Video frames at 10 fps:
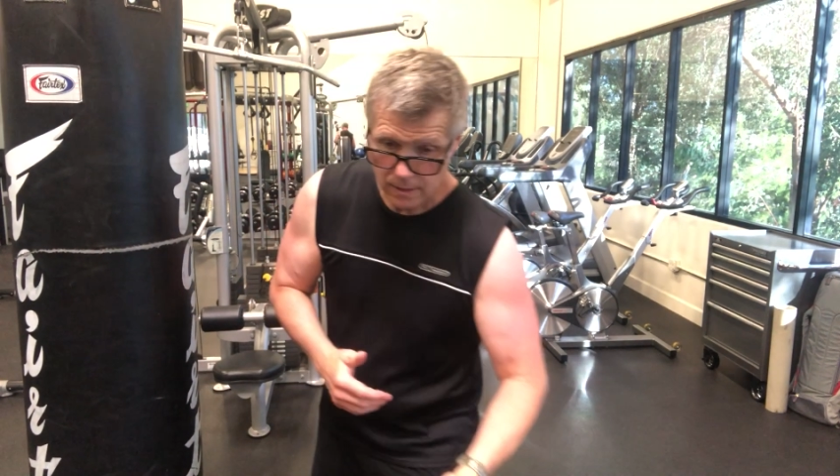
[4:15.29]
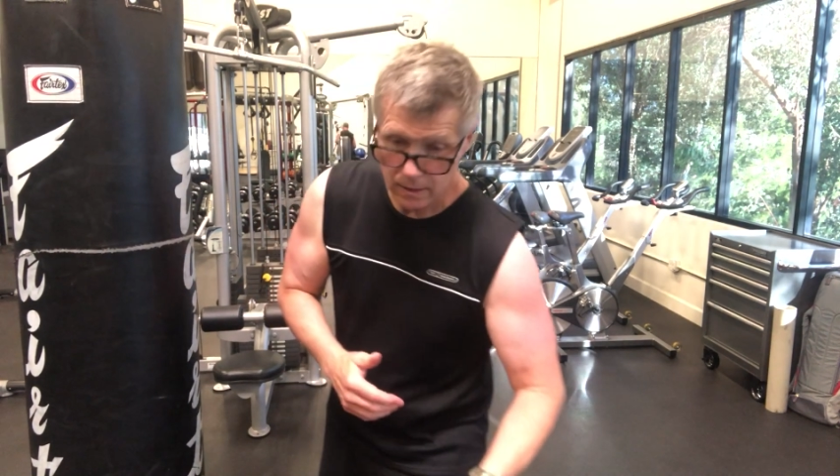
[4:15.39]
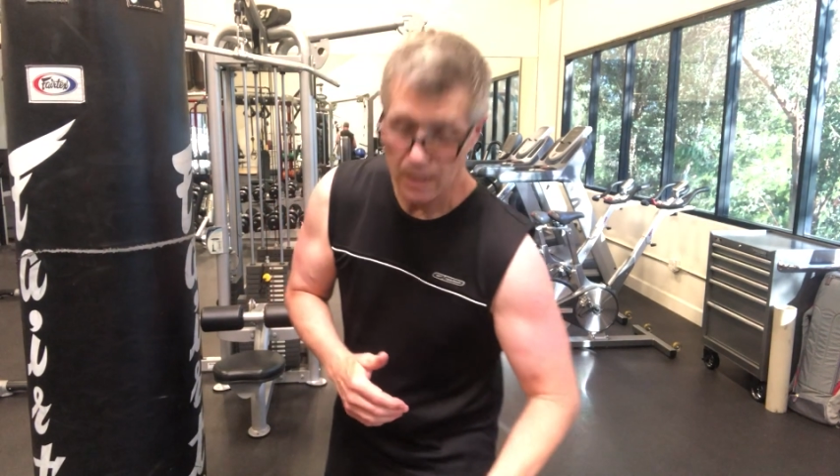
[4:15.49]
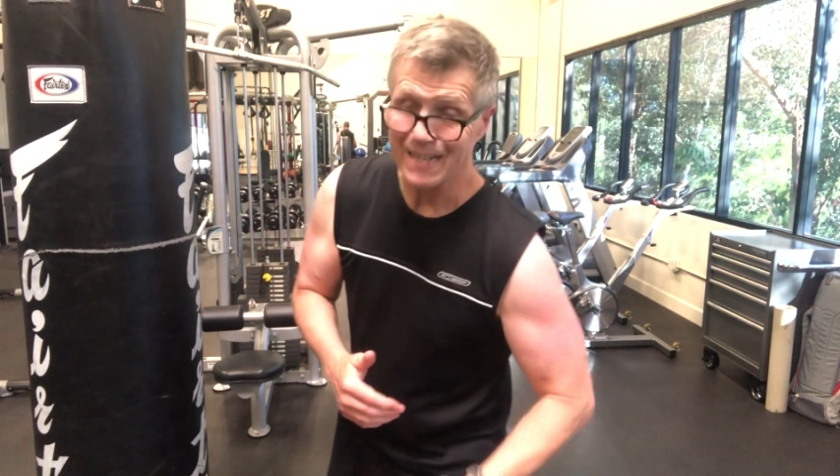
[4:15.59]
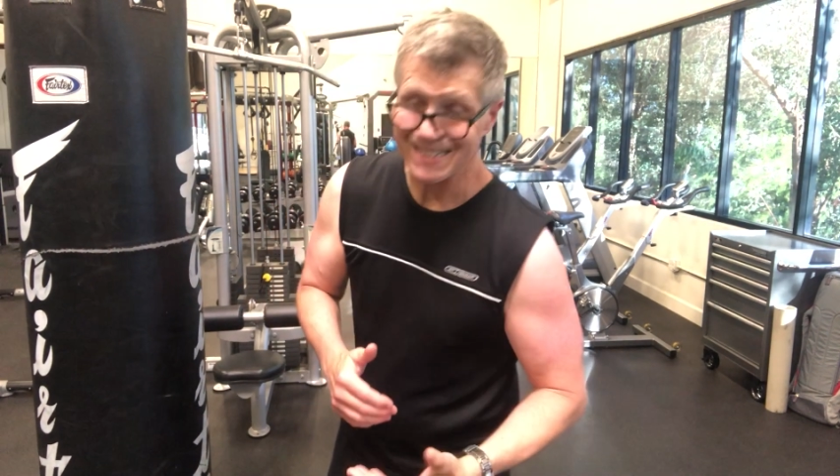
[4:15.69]

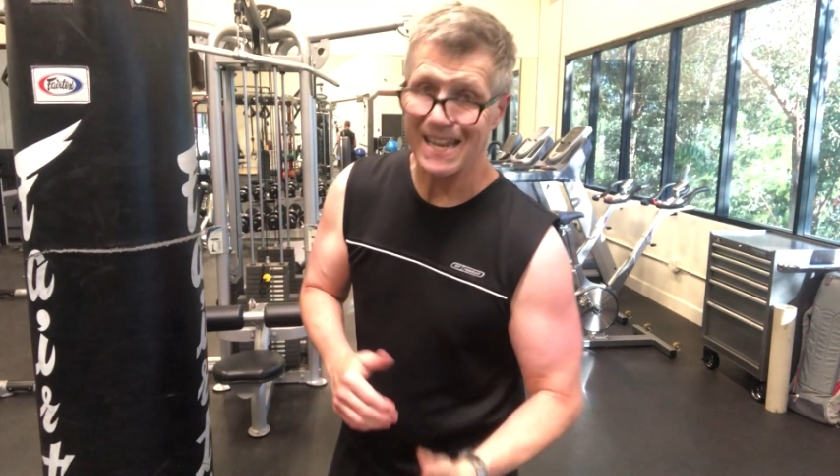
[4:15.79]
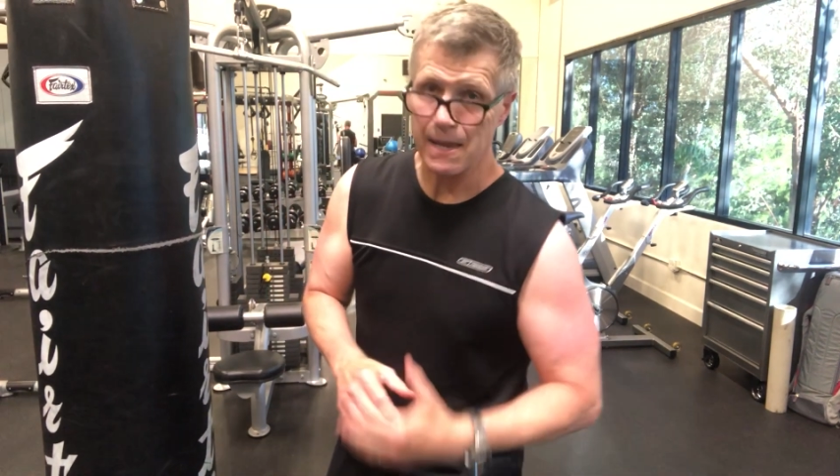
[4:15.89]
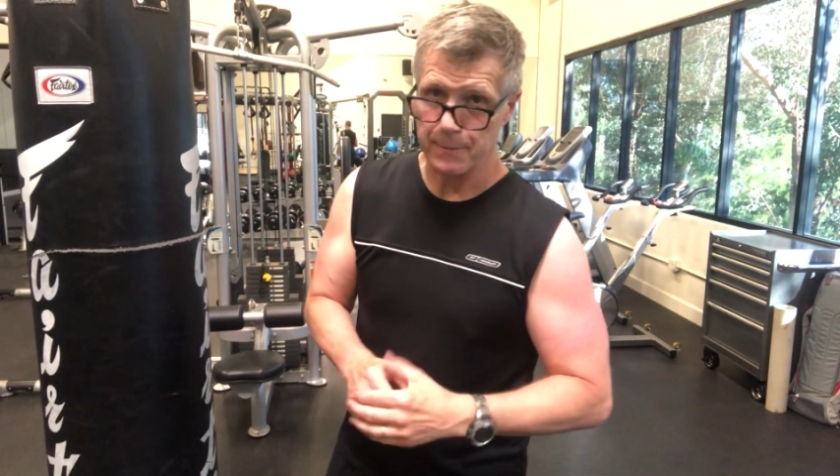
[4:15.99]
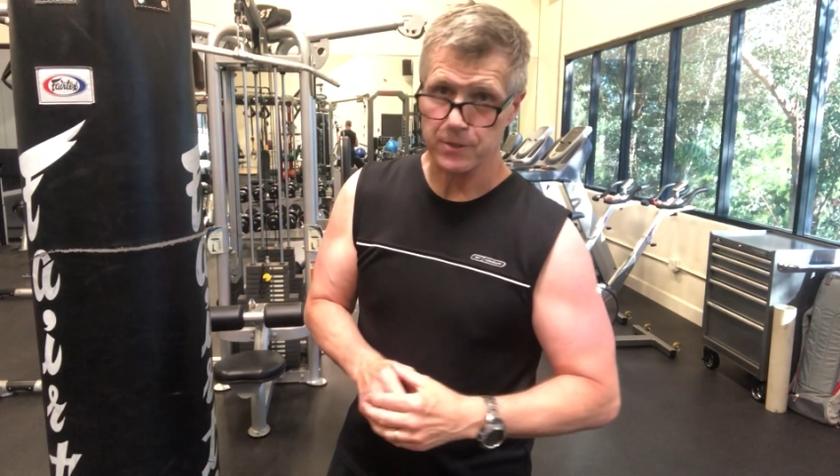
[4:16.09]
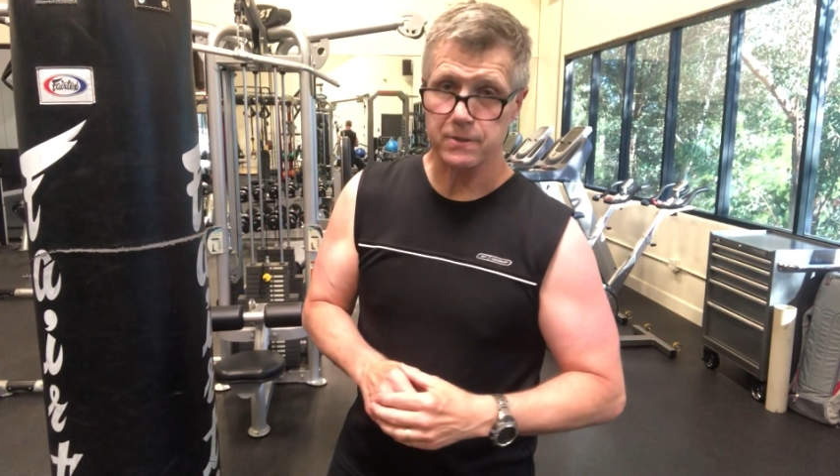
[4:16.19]
a lot of
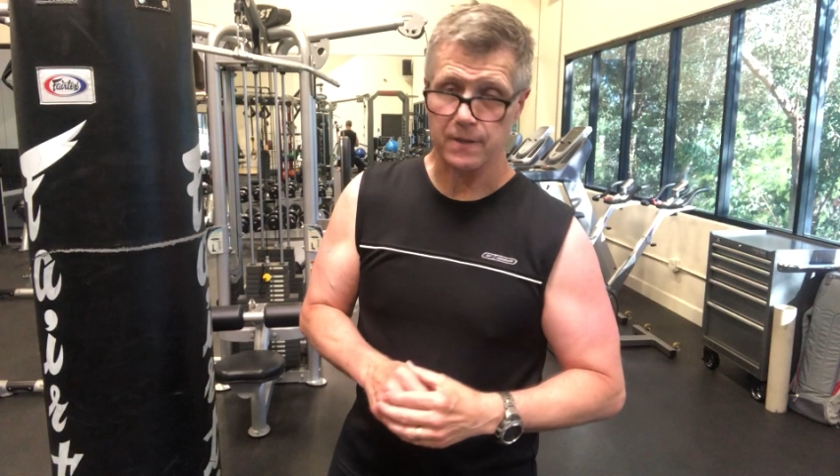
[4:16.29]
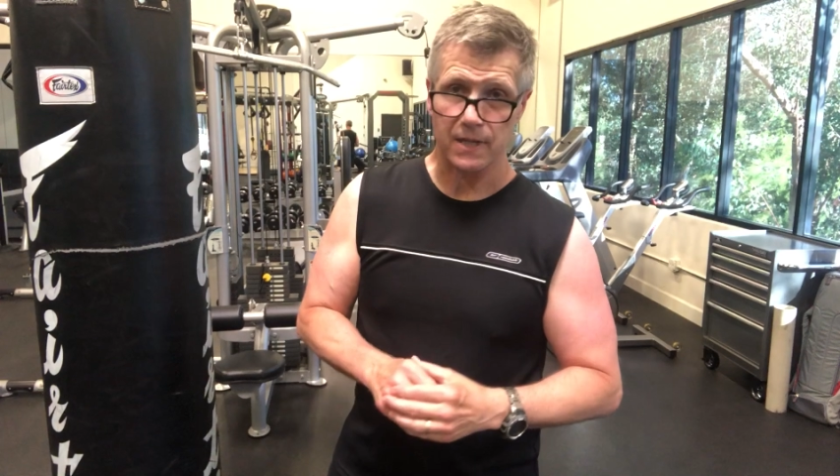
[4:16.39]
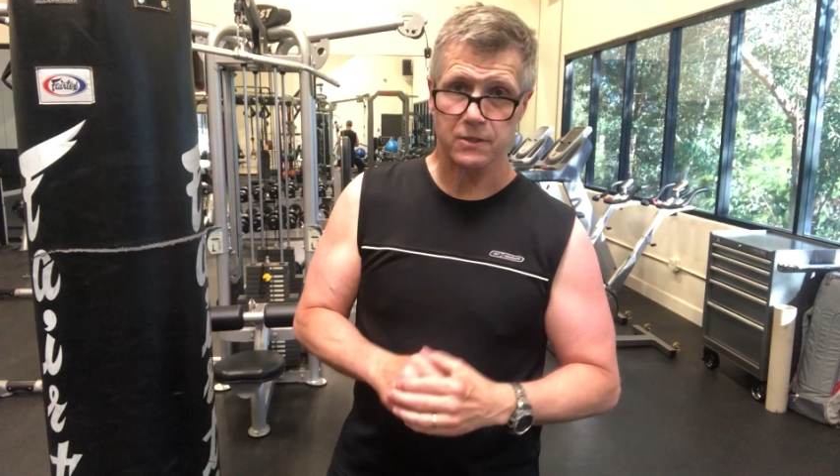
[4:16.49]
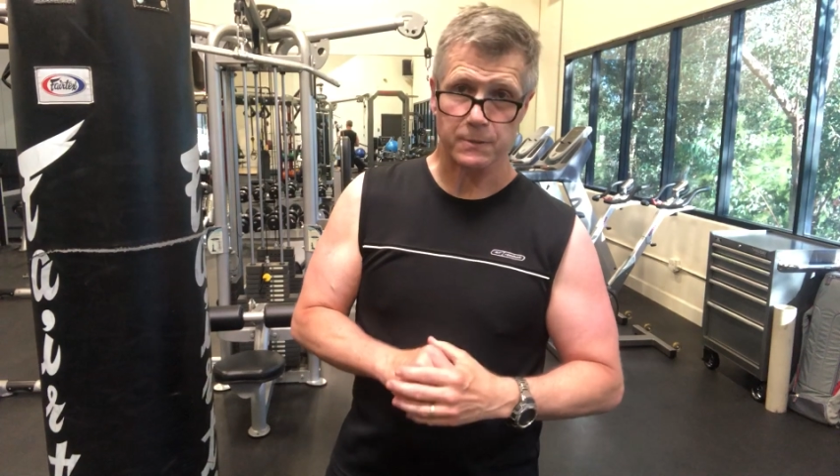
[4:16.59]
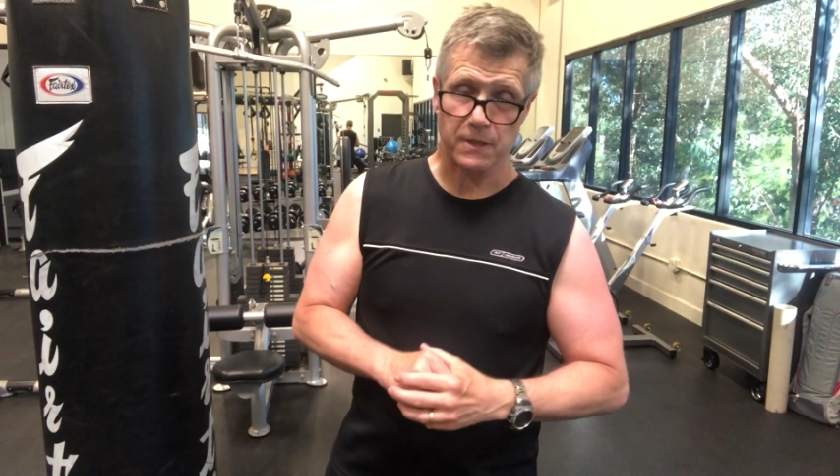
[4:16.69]
damage to
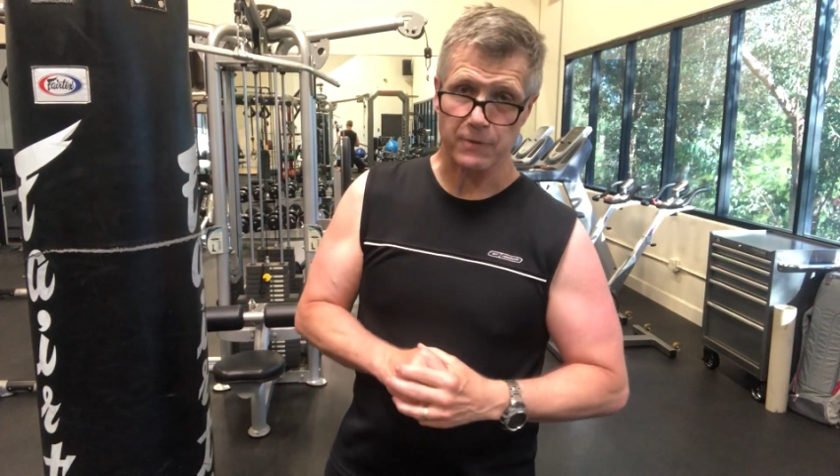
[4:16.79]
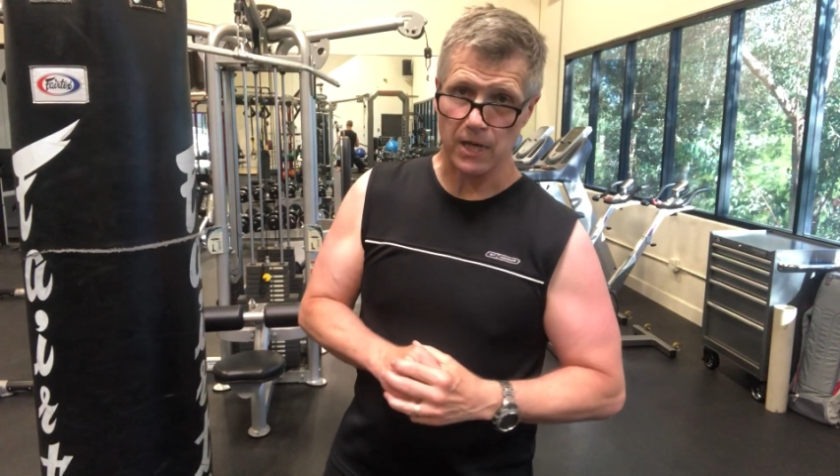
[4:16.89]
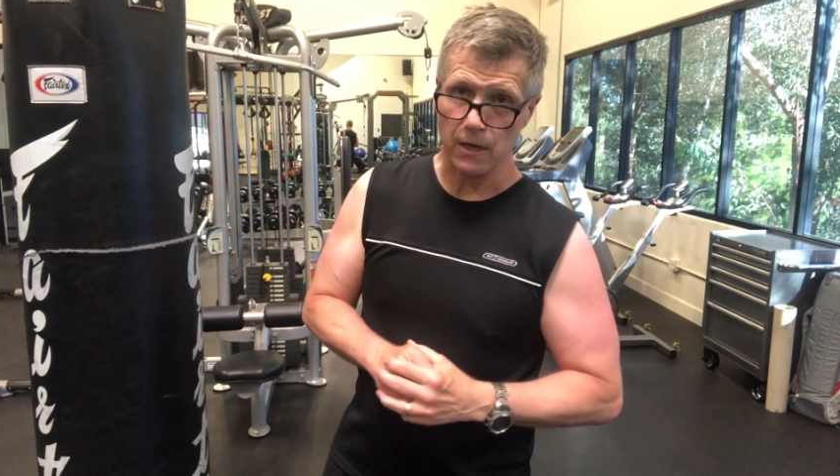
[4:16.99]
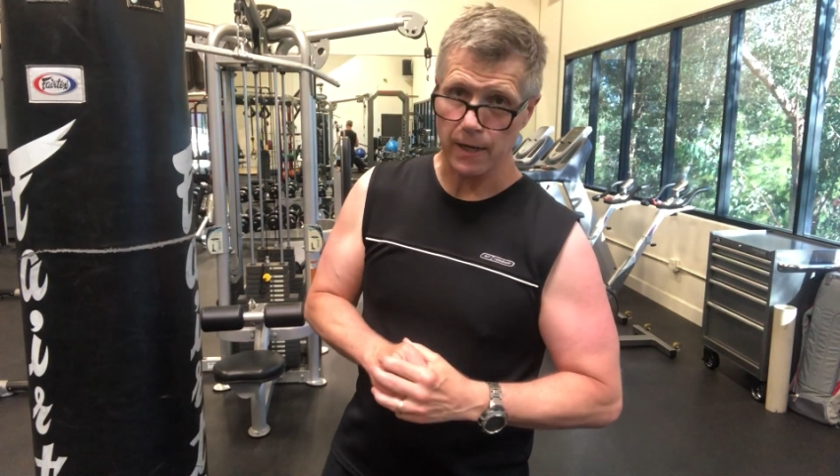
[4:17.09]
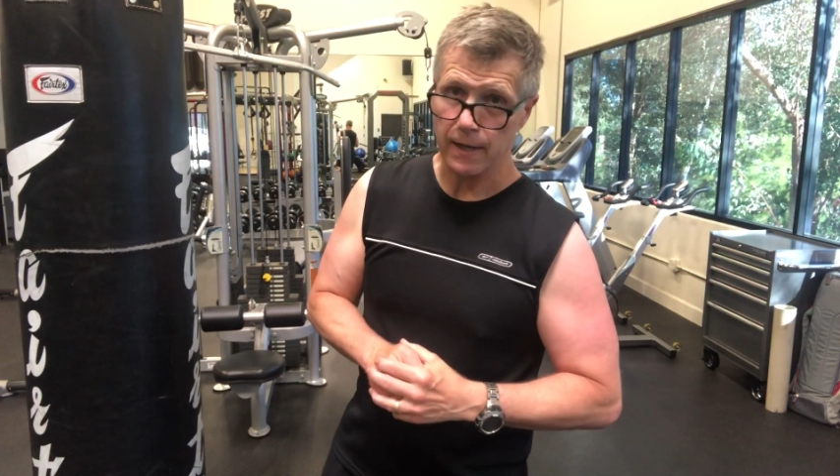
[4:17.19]
that specific
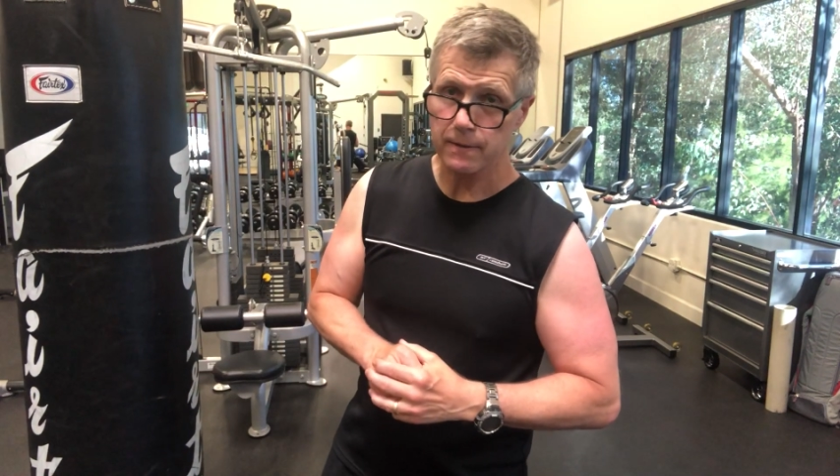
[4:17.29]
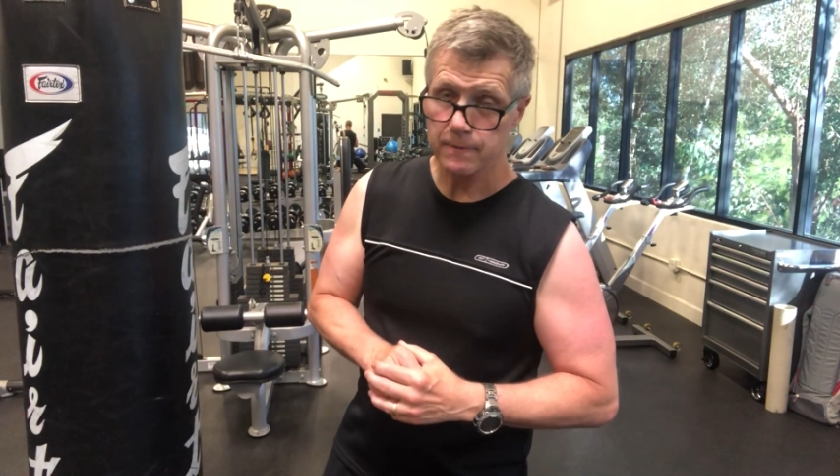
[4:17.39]
area.